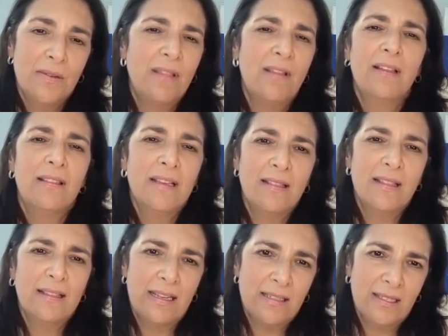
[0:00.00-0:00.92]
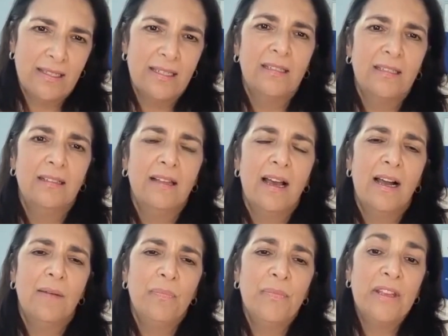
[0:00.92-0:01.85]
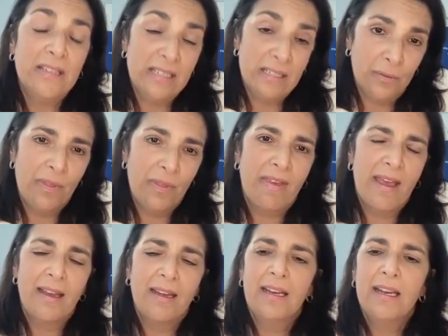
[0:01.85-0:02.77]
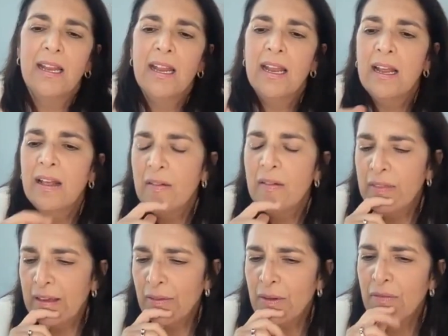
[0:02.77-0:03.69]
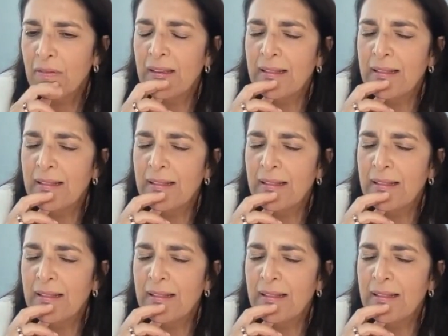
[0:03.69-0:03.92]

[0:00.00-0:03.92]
So I think that they still deal with that. The other thing